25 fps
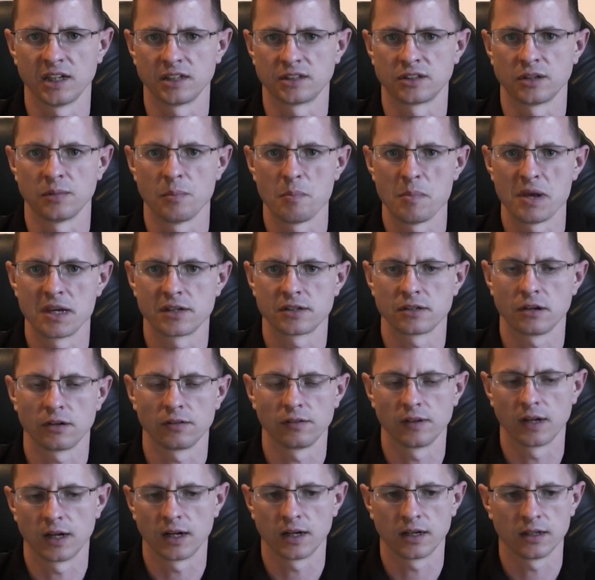hit and miss
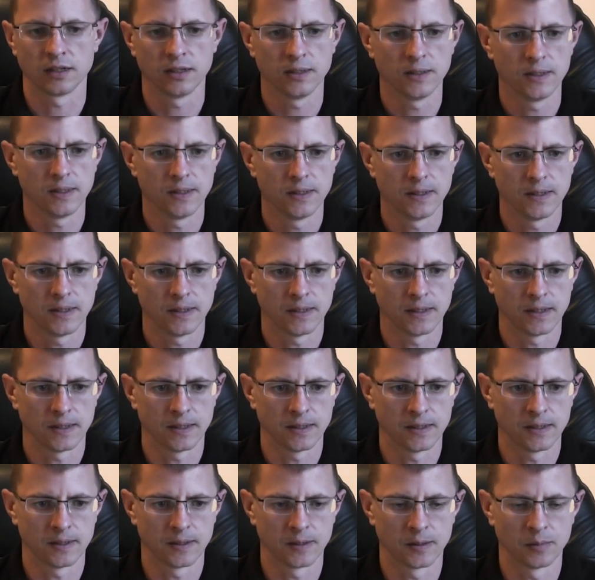on that,
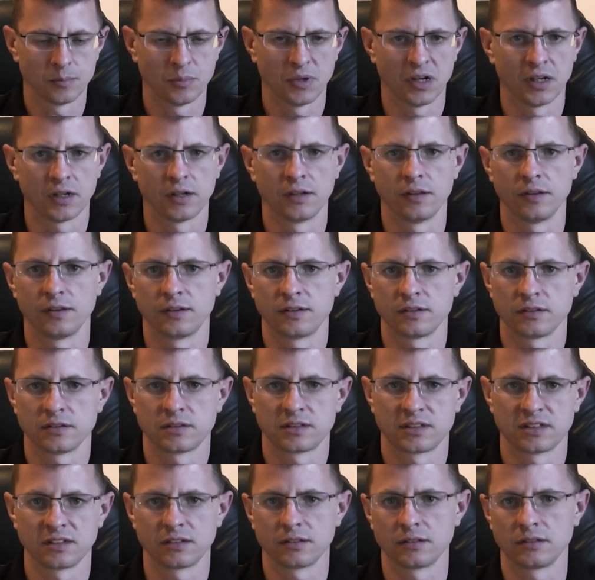um, and
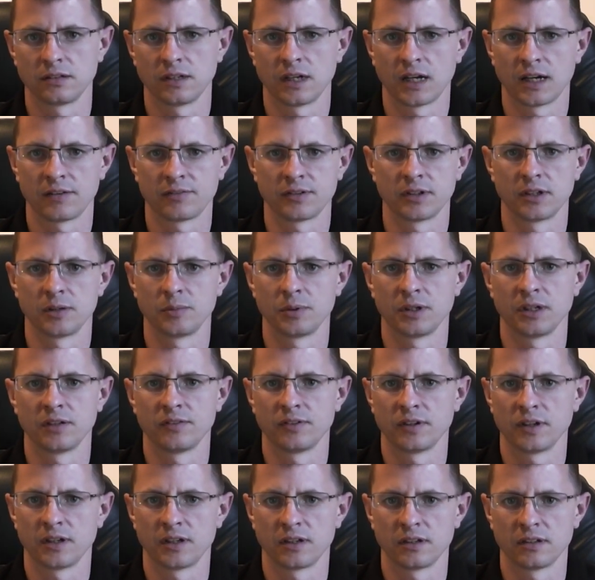still having a bit
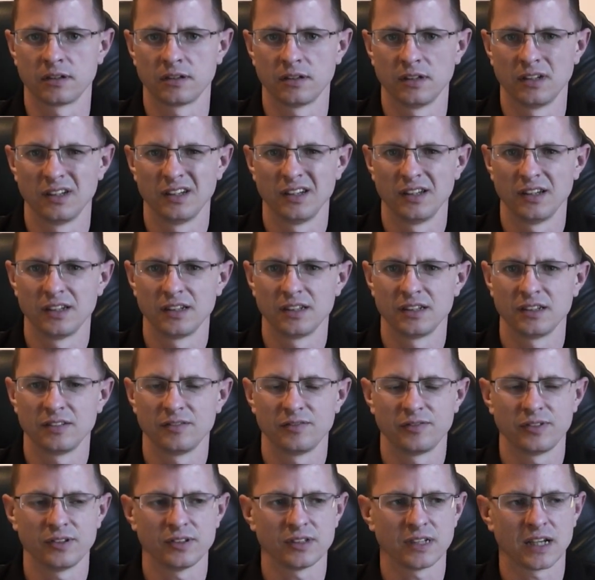of a,
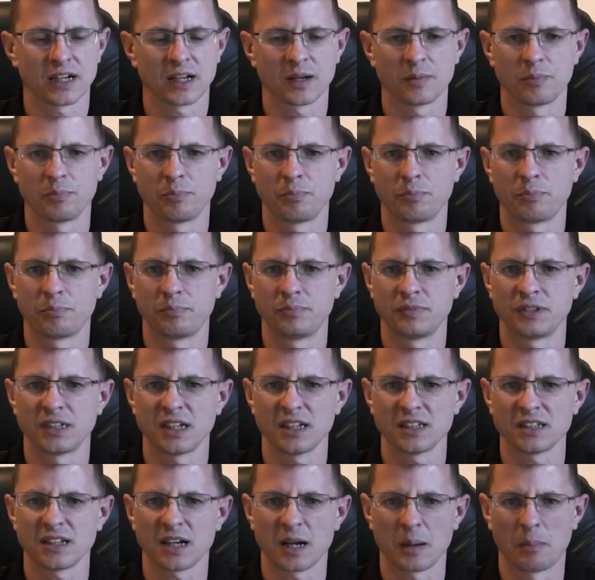feels like a,
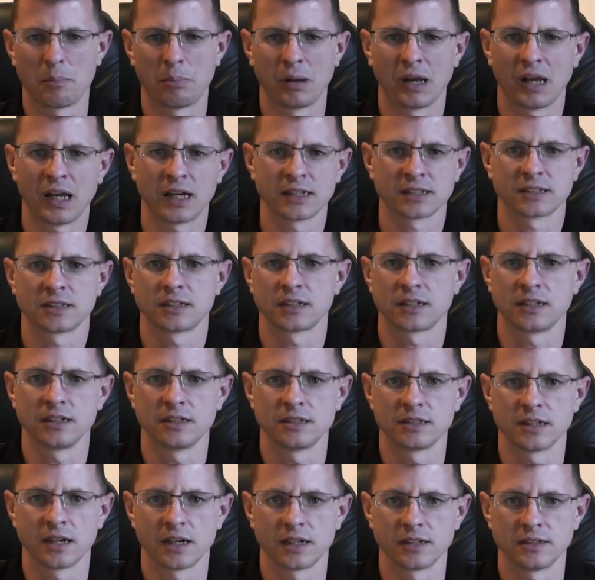tastes like a
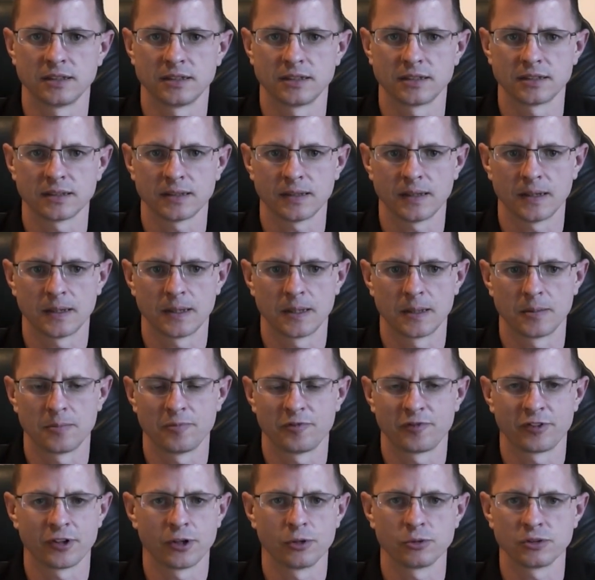plasticky taste. Um,
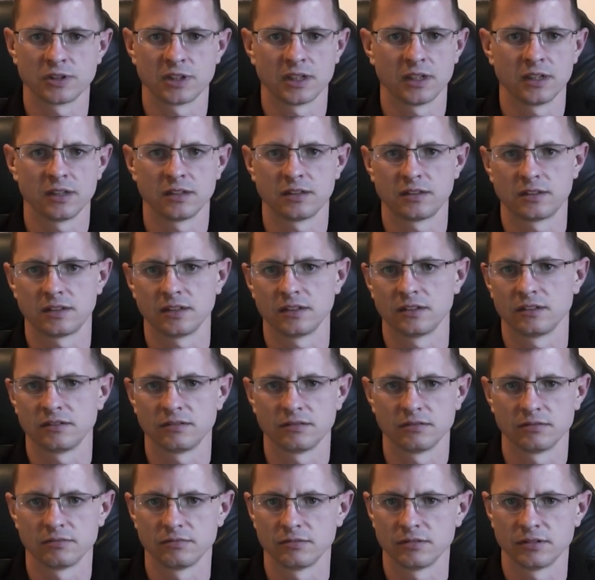throat hit,
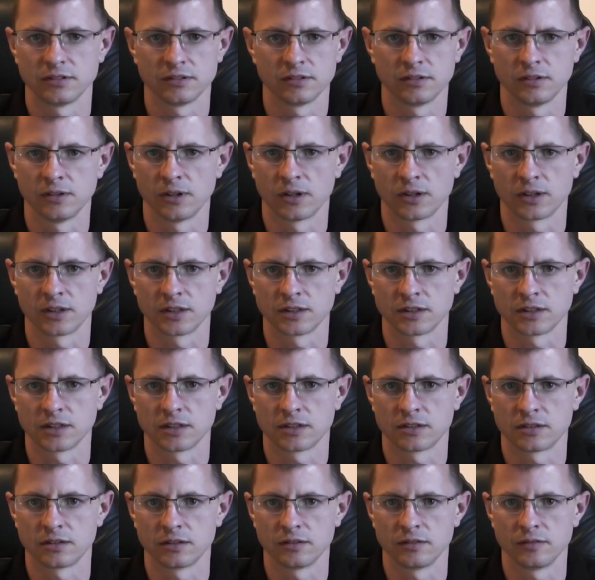still
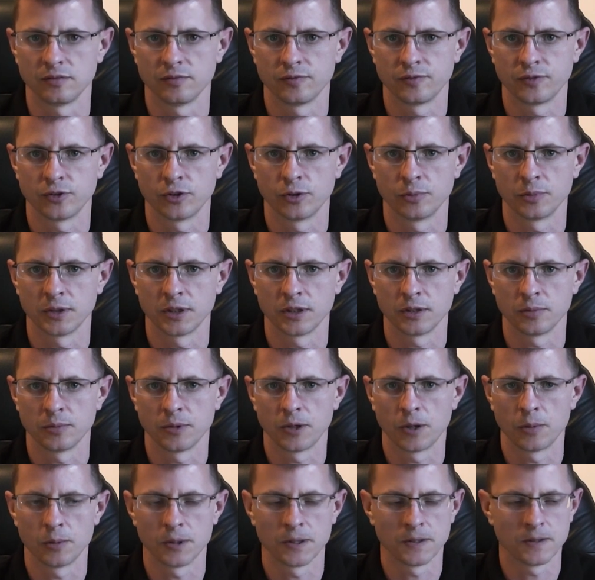non-existent for me at the
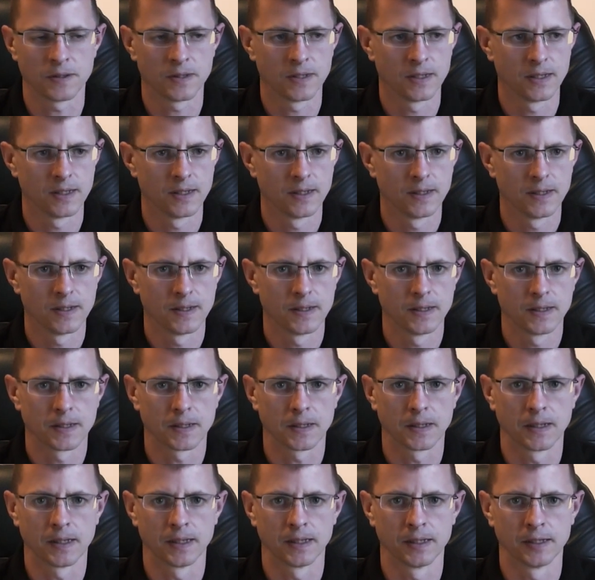moment.
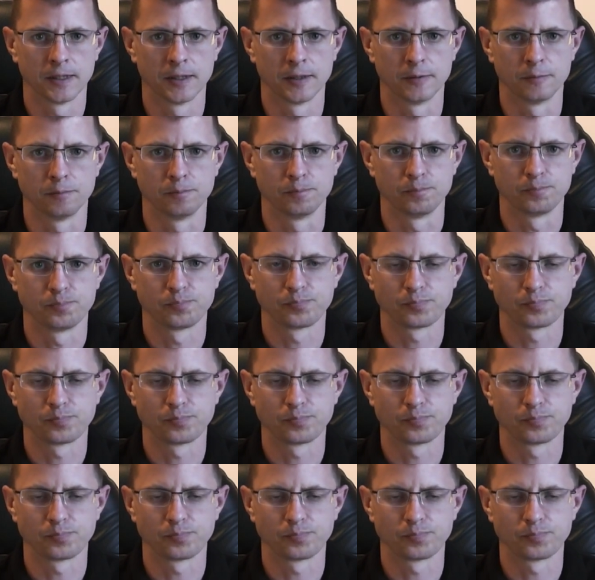Um,